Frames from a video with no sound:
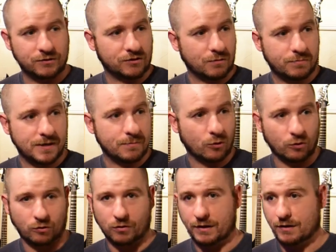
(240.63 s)
Some people
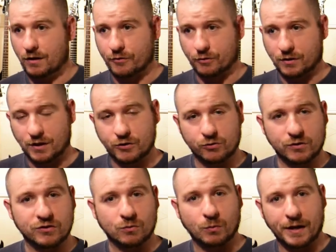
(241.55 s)
are in other
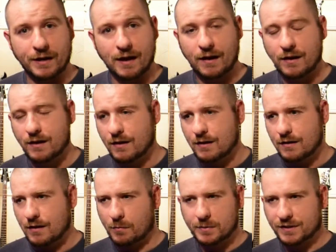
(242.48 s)
countries and whatnot,
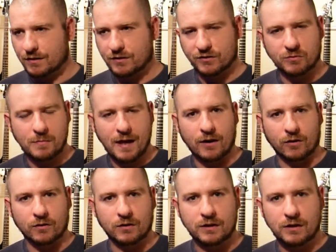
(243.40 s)
but that doesn't
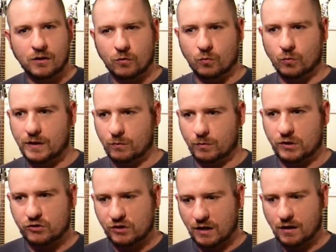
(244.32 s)
matter. You know, we
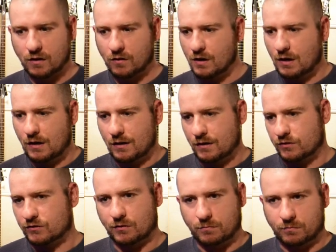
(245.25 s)
share
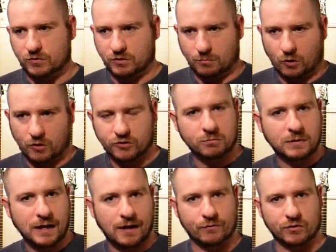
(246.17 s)
some awesome
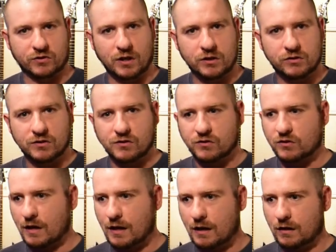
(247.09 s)
conversations,
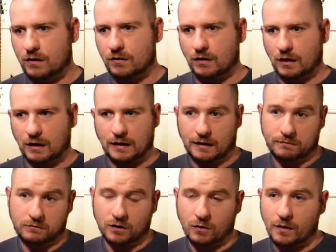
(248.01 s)
and
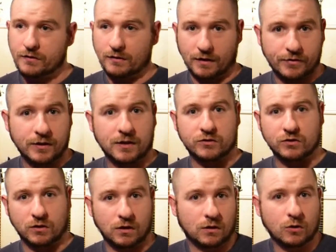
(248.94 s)
I think it's
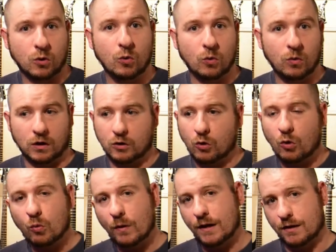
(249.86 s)
a
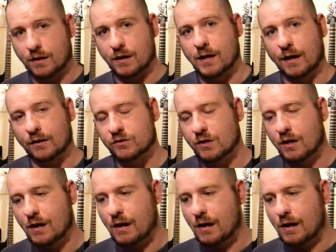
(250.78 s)
cool way to connect.